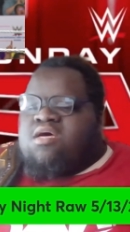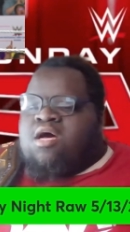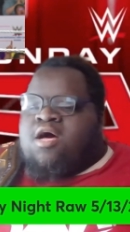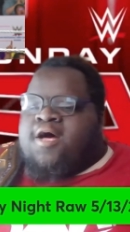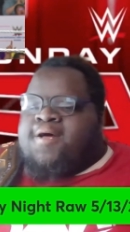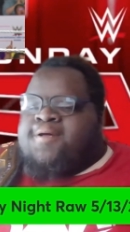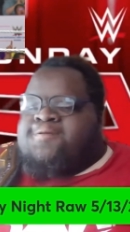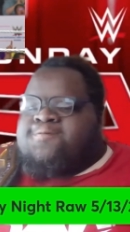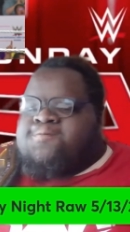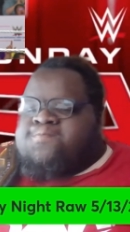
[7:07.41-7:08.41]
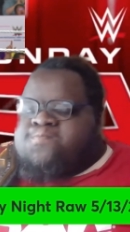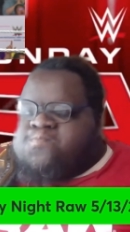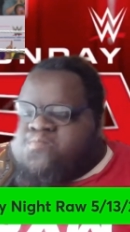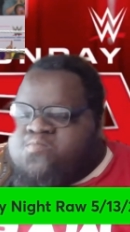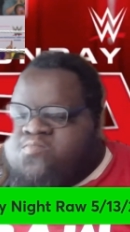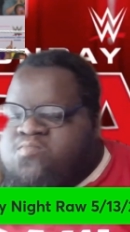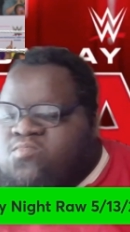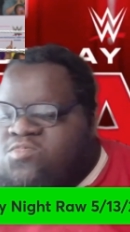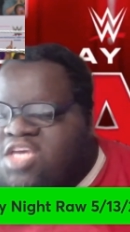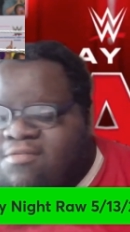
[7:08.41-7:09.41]
Then
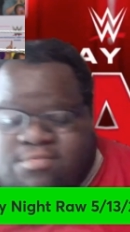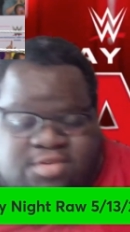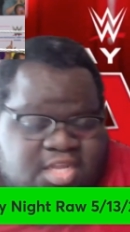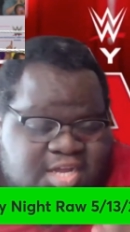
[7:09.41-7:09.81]
we would get a